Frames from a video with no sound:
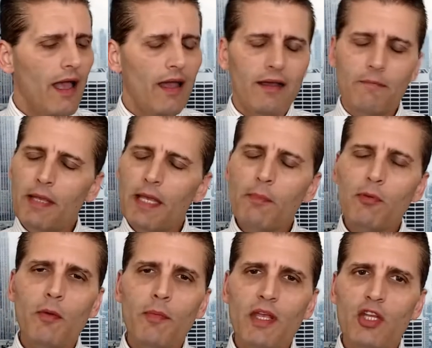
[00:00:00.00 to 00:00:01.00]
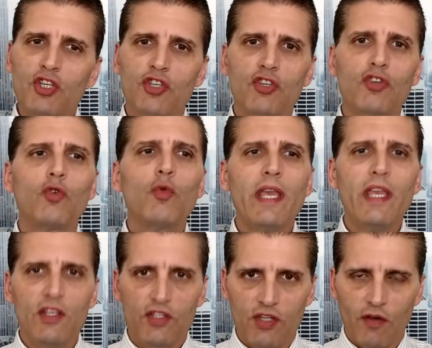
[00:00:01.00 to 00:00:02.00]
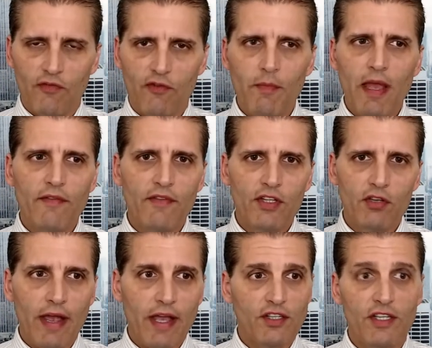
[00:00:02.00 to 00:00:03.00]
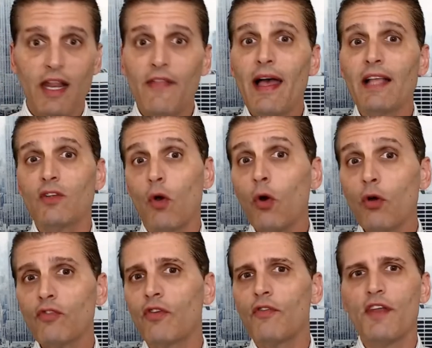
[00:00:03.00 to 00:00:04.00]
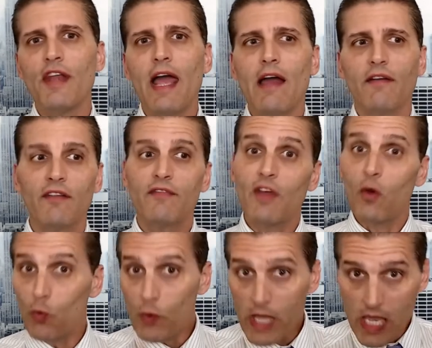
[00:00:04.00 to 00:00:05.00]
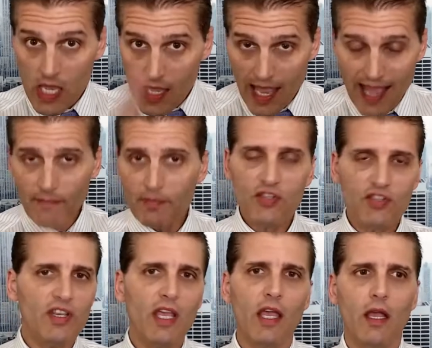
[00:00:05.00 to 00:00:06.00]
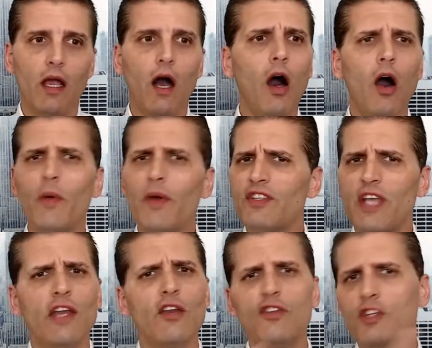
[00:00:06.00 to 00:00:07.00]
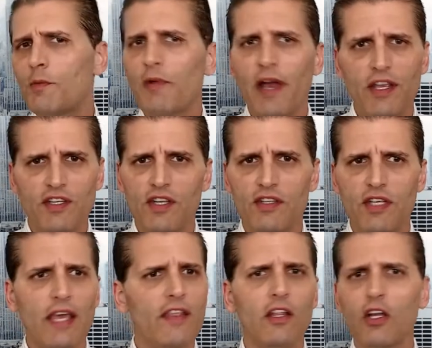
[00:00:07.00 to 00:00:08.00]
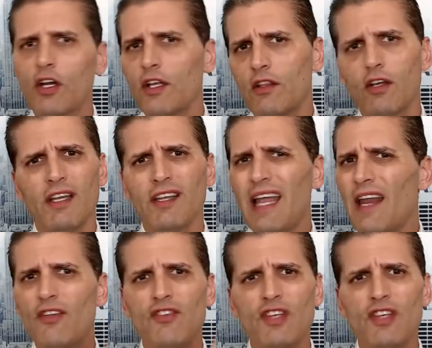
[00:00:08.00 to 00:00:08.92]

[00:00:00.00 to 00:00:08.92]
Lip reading: People are being squeezed from every direction, and that's also the narrative that we have been seeing. Oh, it's energy prices. Yeah, look at energy.